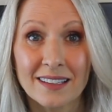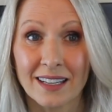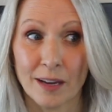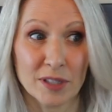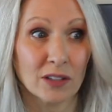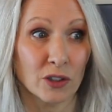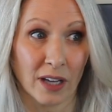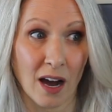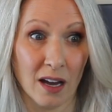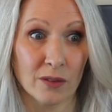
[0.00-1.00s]
And I'm telling you,
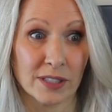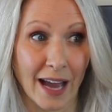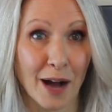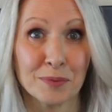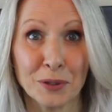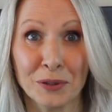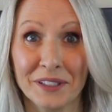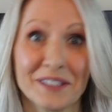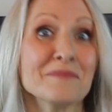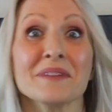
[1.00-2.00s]
like, I was
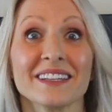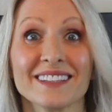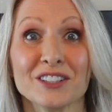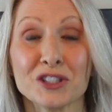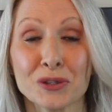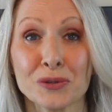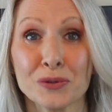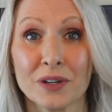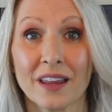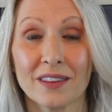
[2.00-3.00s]
absolutely committed
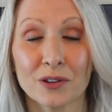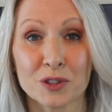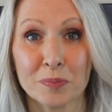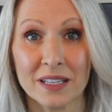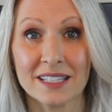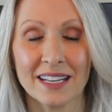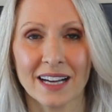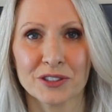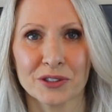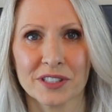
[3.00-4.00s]
to those PT
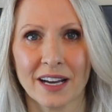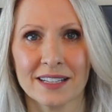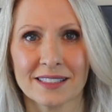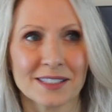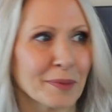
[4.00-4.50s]
exercises.